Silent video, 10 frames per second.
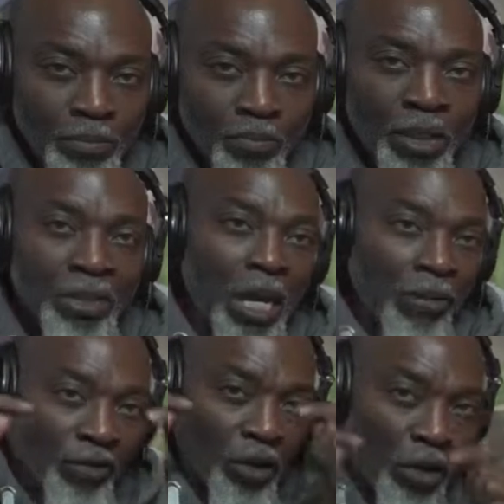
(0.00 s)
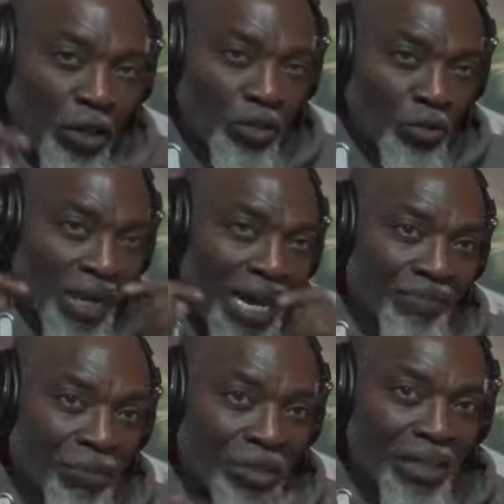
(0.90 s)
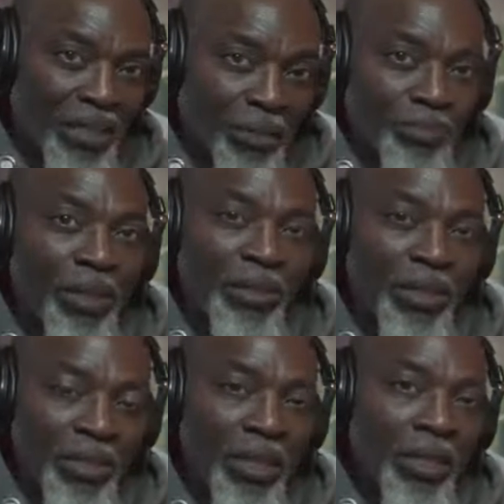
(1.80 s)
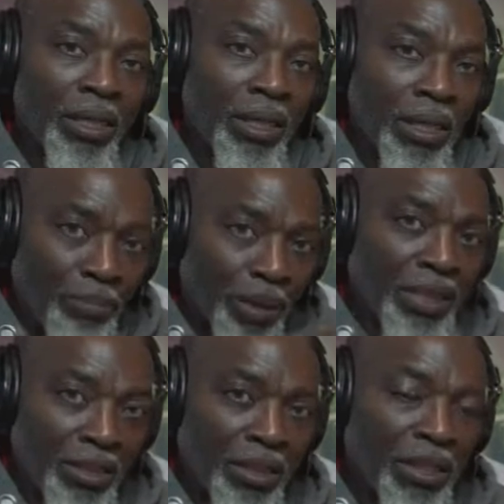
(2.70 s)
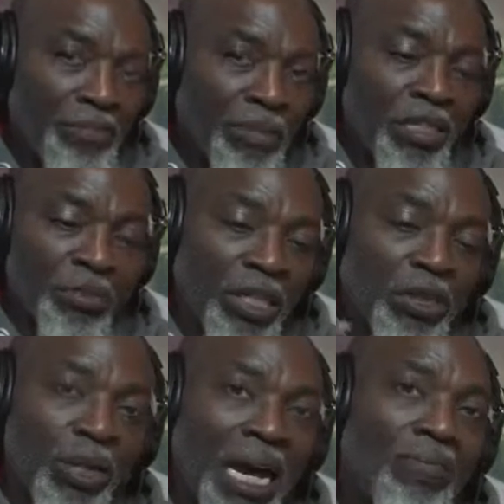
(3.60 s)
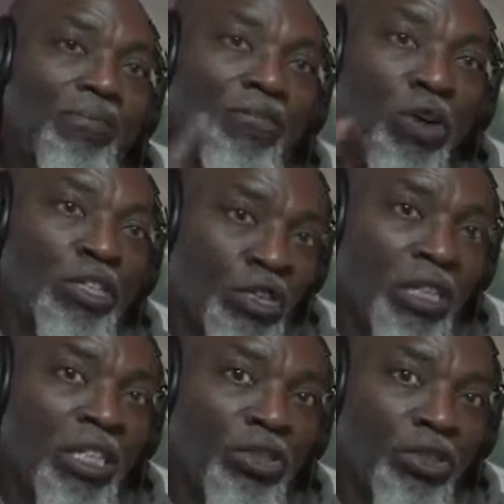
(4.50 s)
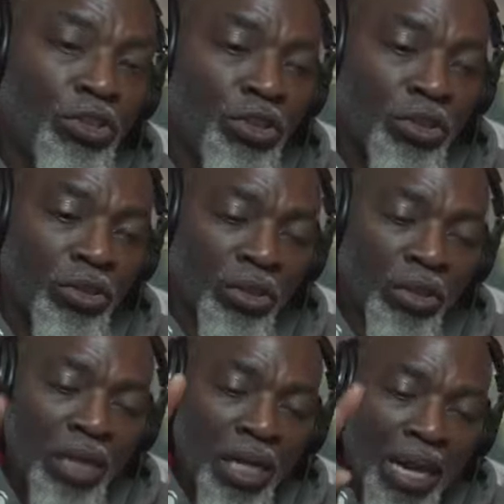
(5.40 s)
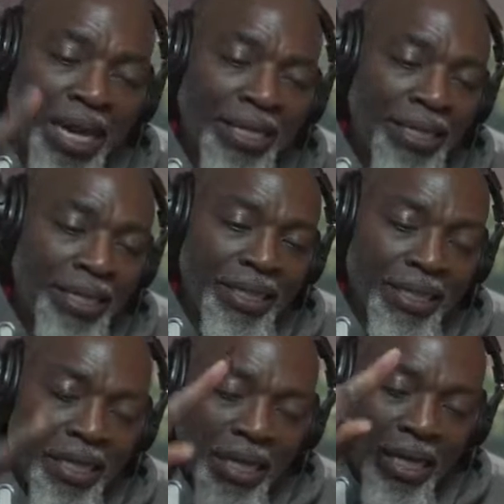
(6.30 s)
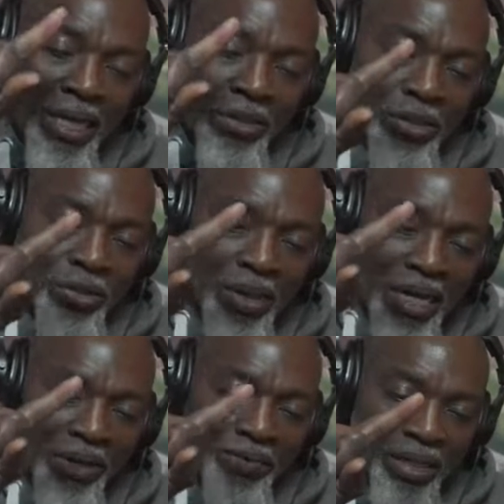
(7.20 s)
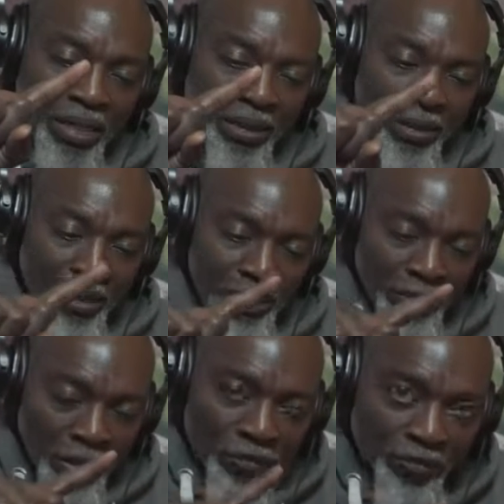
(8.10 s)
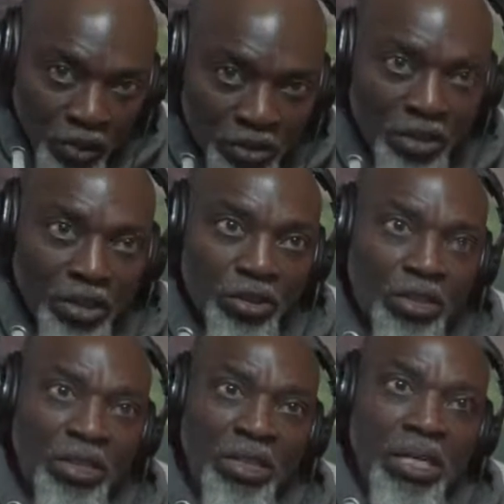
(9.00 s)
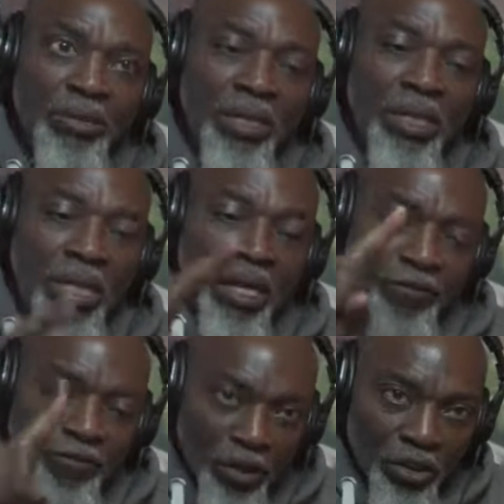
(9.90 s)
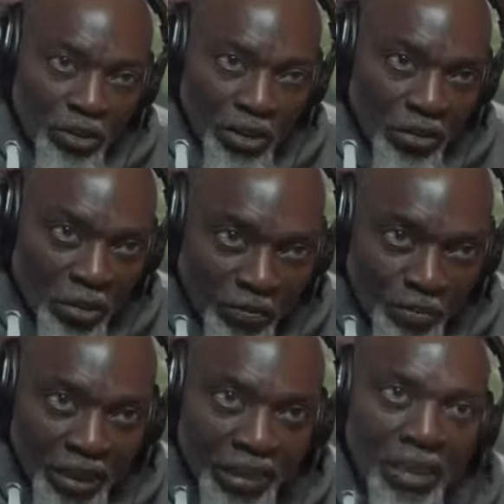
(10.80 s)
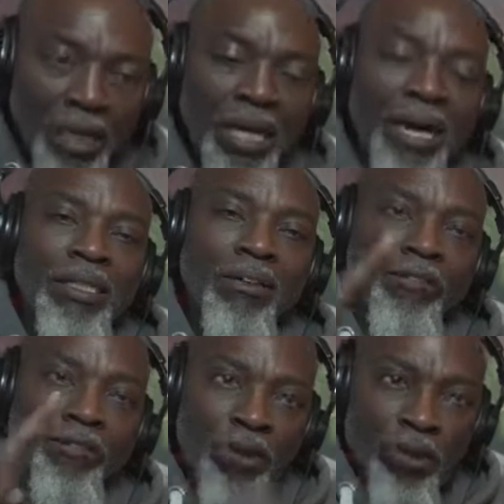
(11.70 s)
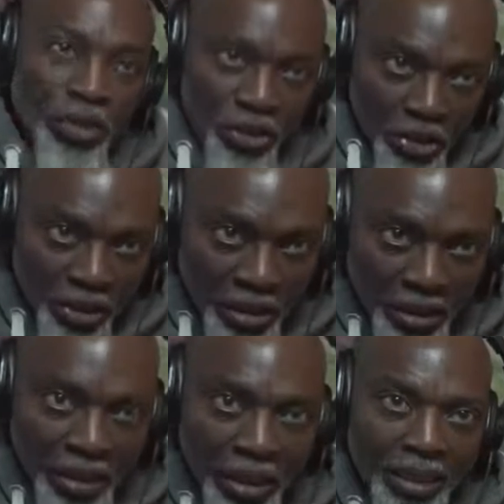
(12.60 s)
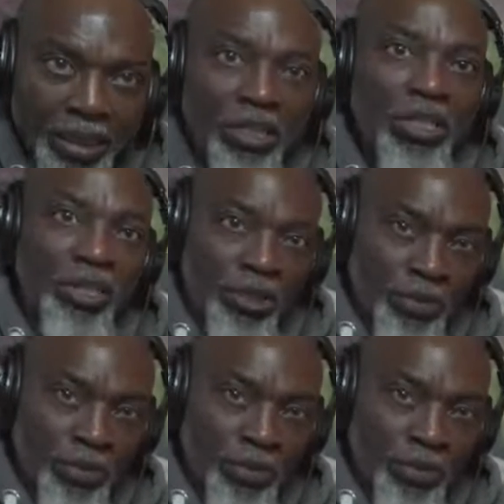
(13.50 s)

Now, for us to have those things in place, it means we need to have functioning institutions, i.e., you need to have a functioning judiciary, a functioning government, and a functioning legislature.